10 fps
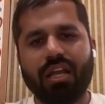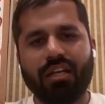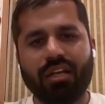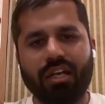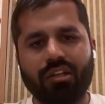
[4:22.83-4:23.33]

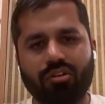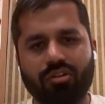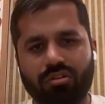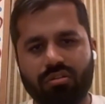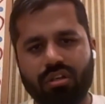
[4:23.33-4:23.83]
and
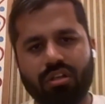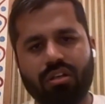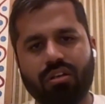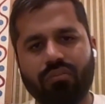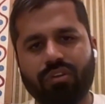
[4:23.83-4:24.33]

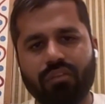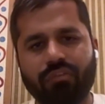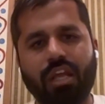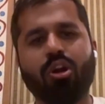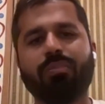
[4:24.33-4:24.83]

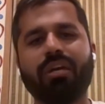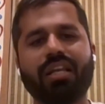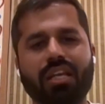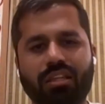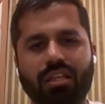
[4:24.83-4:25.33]
we are not
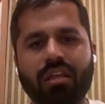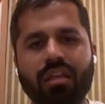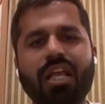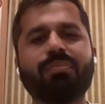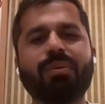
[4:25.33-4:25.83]
building anything.